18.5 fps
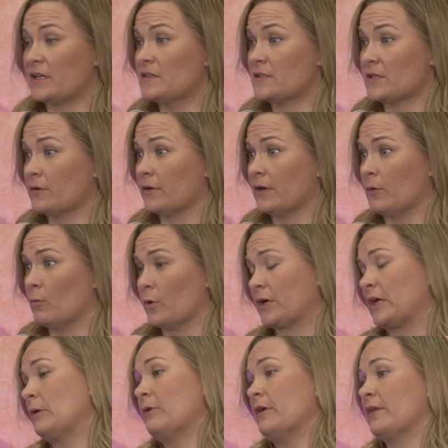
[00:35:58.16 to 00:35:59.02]
considering
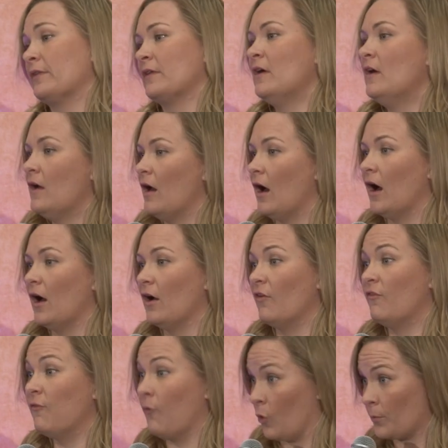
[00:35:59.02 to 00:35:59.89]
working with
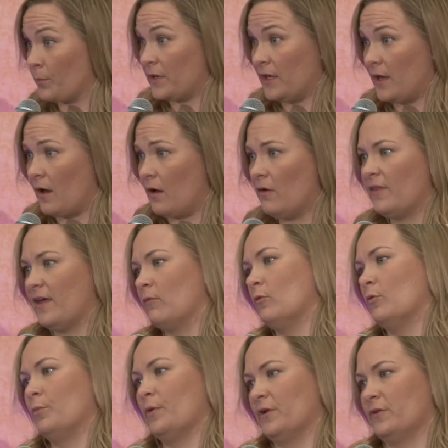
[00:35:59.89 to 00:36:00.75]
a 4PL
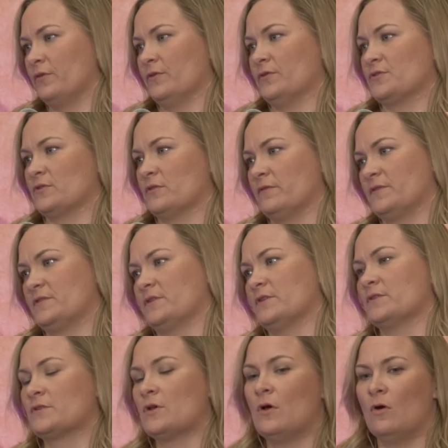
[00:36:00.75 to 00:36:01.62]
that will bundle those
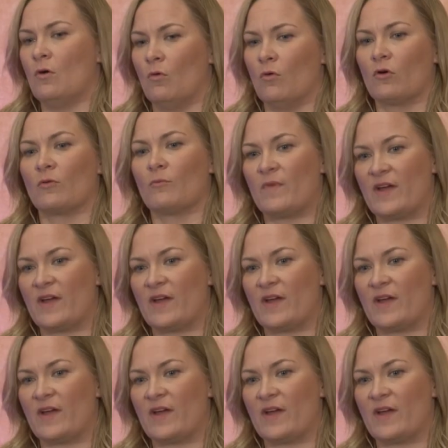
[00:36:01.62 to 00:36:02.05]
services or